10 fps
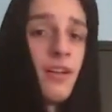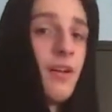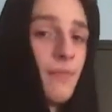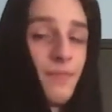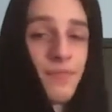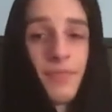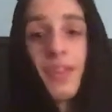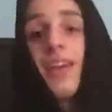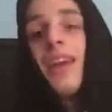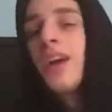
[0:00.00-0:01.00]

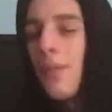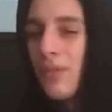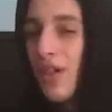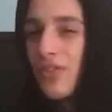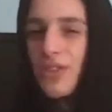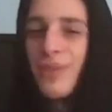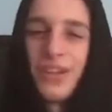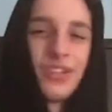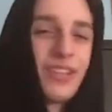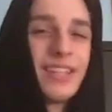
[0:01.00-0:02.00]
and a couple other special